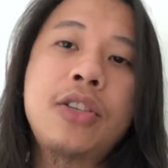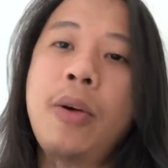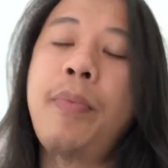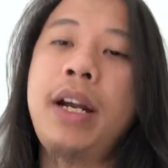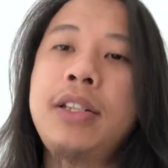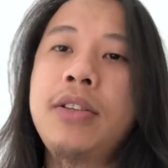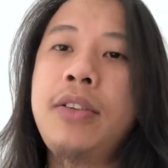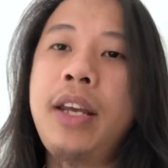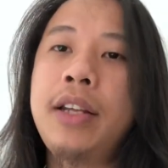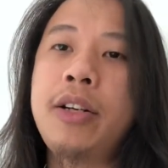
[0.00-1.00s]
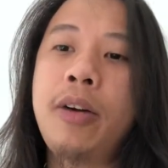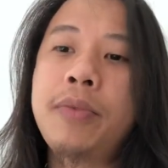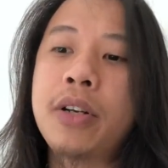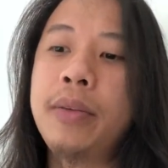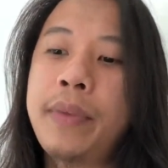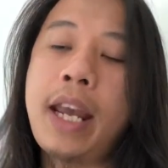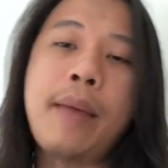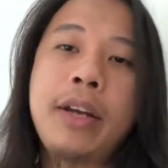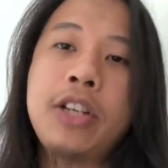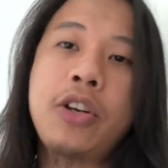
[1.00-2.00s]
compared to the other option. Yeah,
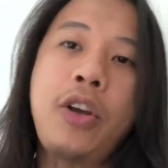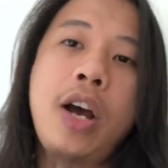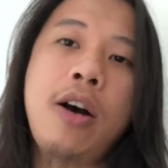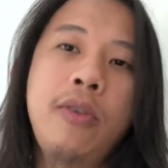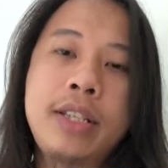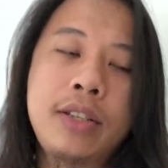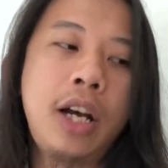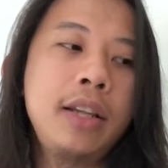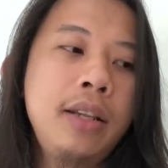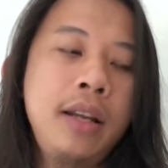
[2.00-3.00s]
I'm gonna show you how it's done.